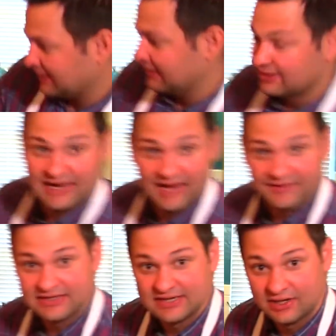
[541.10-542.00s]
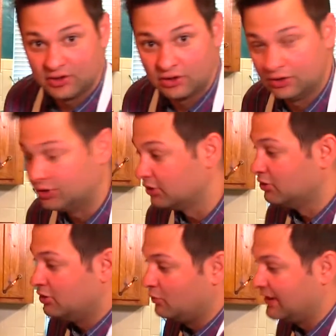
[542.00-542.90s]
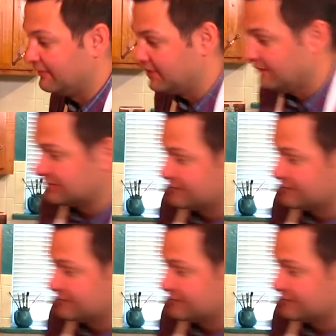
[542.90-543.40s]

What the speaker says: like Kathy said earlier, we have the oven